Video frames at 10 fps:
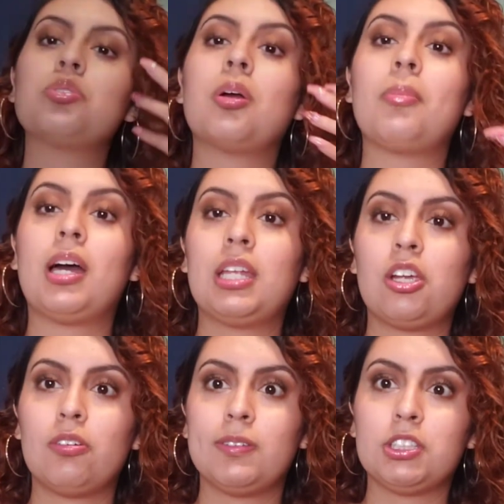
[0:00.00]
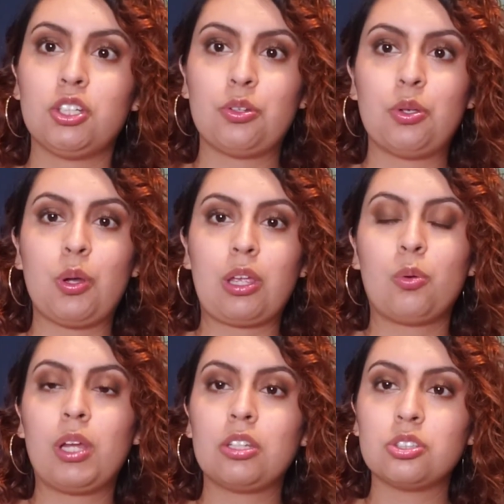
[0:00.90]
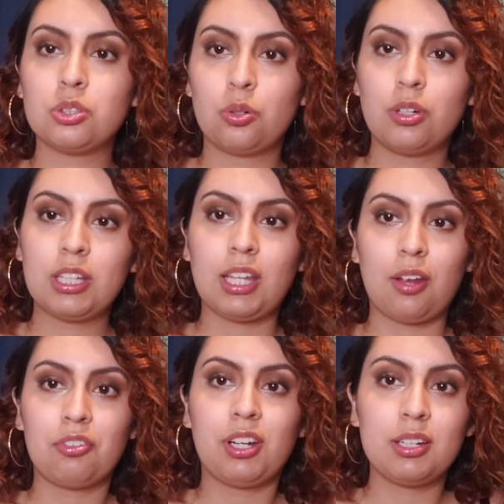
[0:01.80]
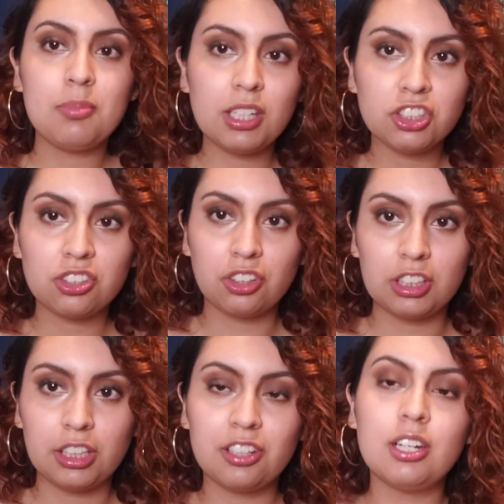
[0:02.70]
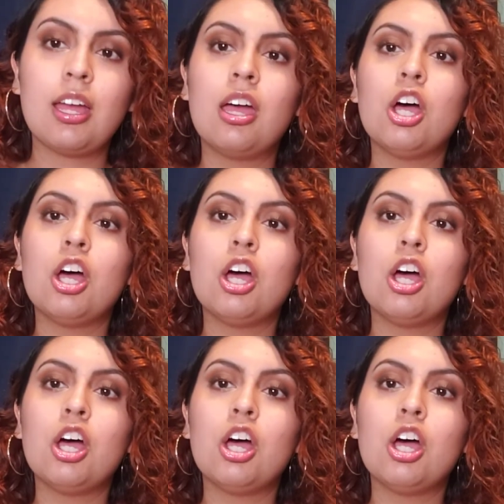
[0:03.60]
to come on here and tell you a quick story that I forgot to mention earlier.